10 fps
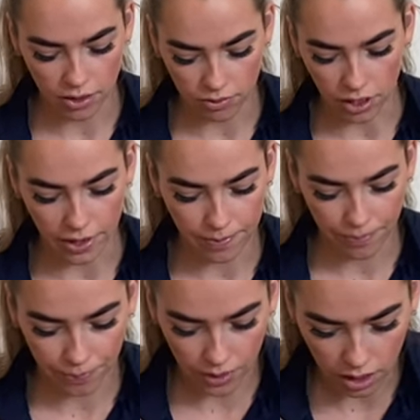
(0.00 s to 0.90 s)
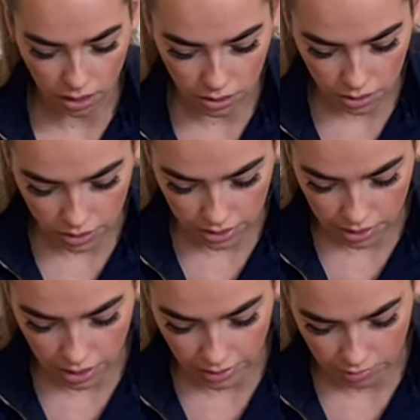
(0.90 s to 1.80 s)
Right. Oh god, this
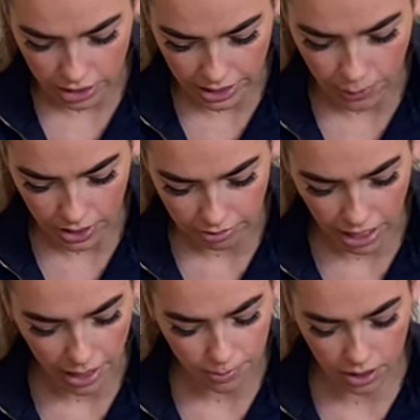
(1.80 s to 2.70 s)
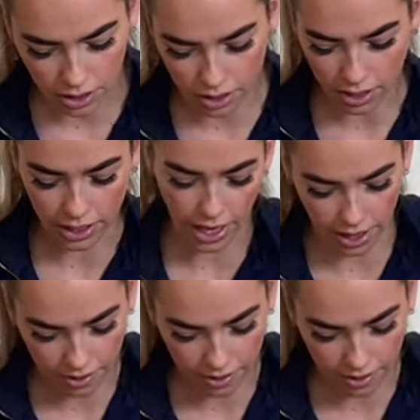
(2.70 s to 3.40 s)
is like really well wrapped. Okay.